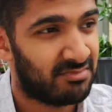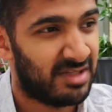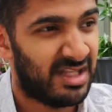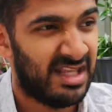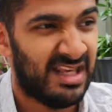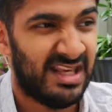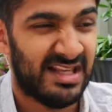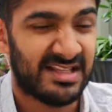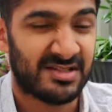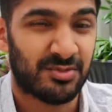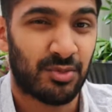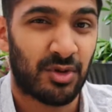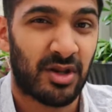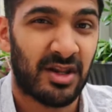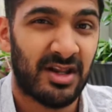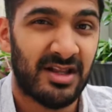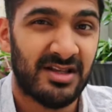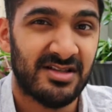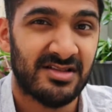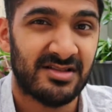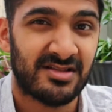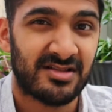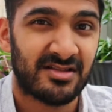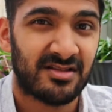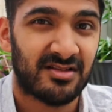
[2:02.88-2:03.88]
here's what it
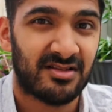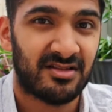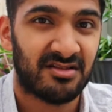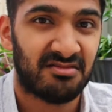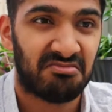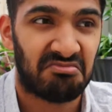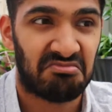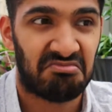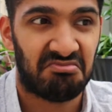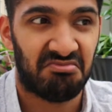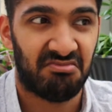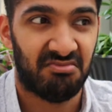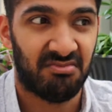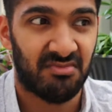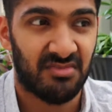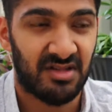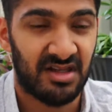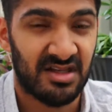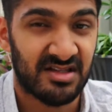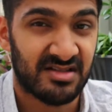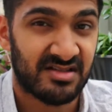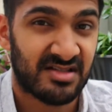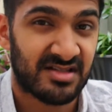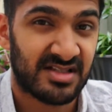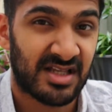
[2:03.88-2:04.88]
is.
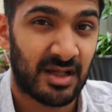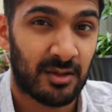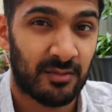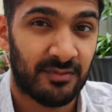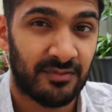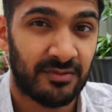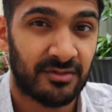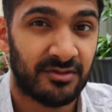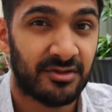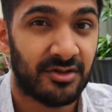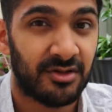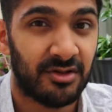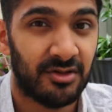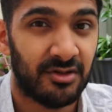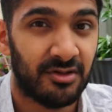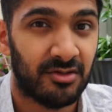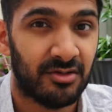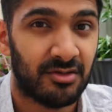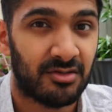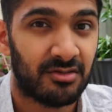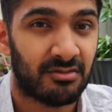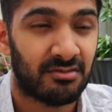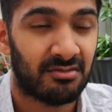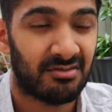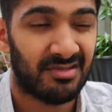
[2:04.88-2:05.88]
Is this helpful to you?
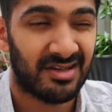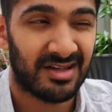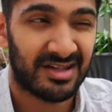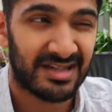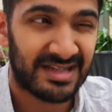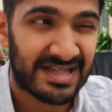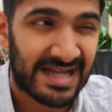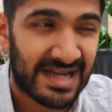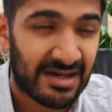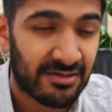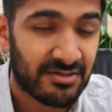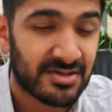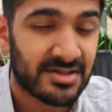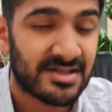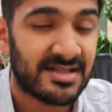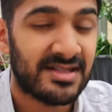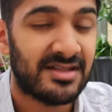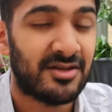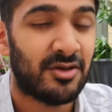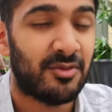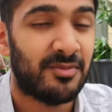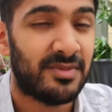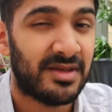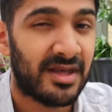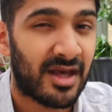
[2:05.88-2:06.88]
Guarantee
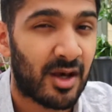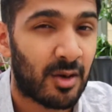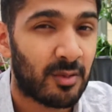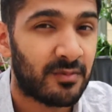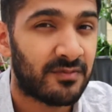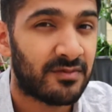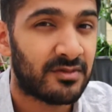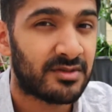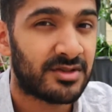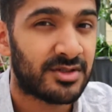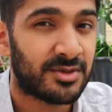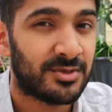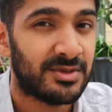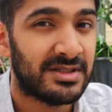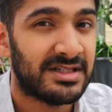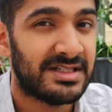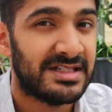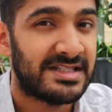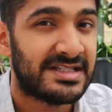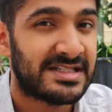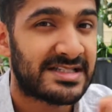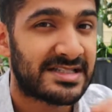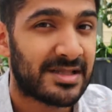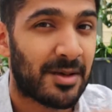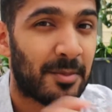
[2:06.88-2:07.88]
it'll be helpful to at
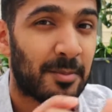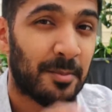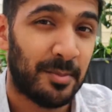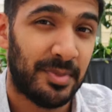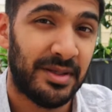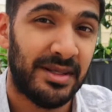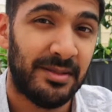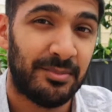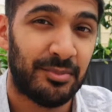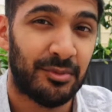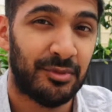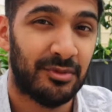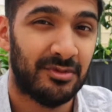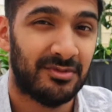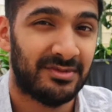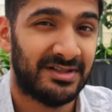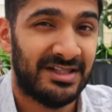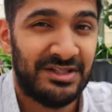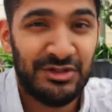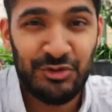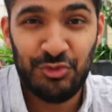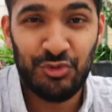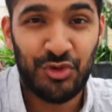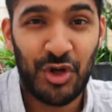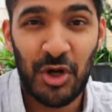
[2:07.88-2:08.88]
least some people that
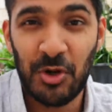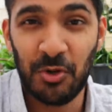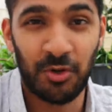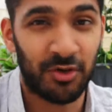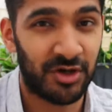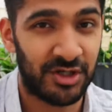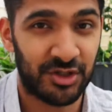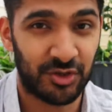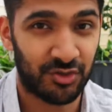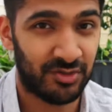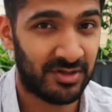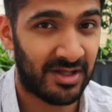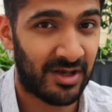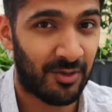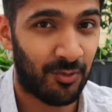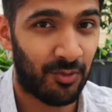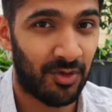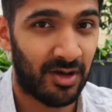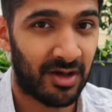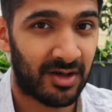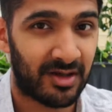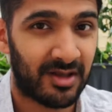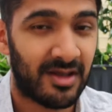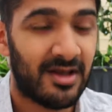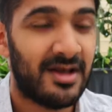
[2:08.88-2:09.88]
you know are in your
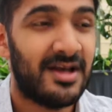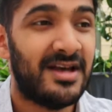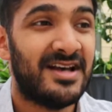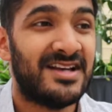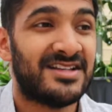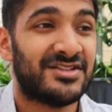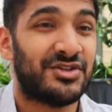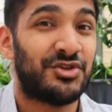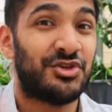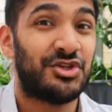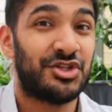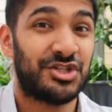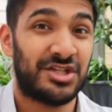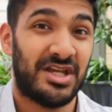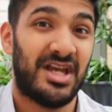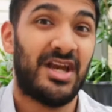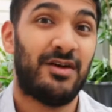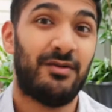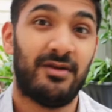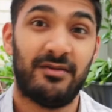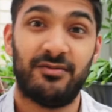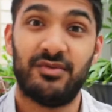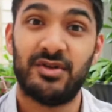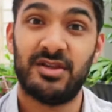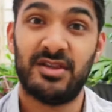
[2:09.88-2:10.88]
network. So
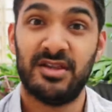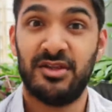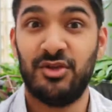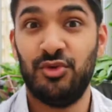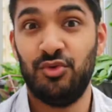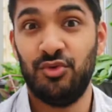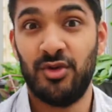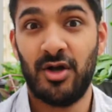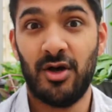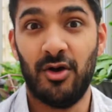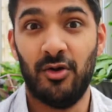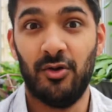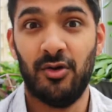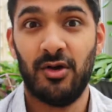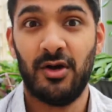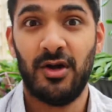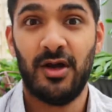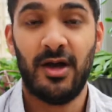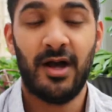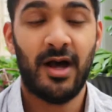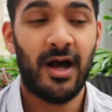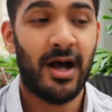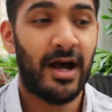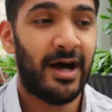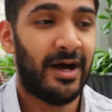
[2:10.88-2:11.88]
share everything you know.
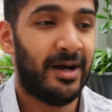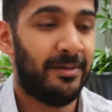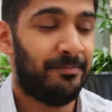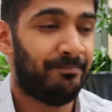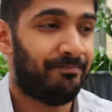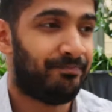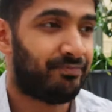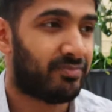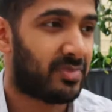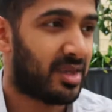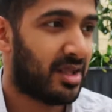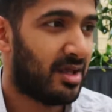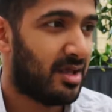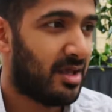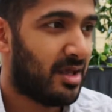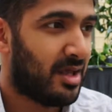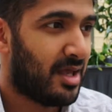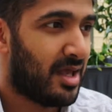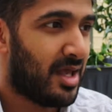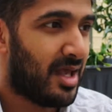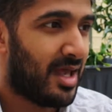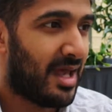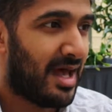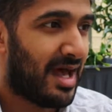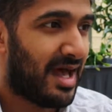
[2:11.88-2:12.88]

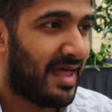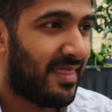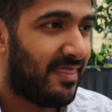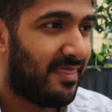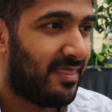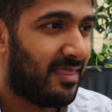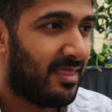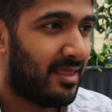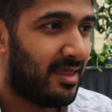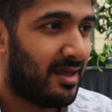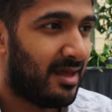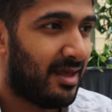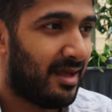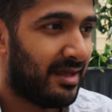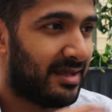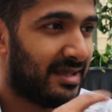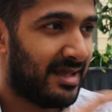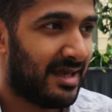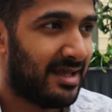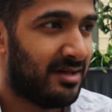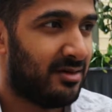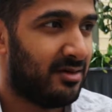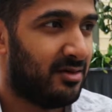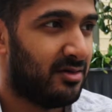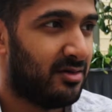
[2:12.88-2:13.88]
And
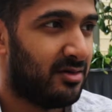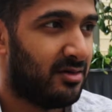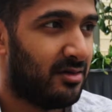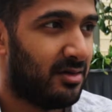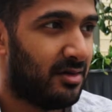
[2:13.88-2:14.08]
again,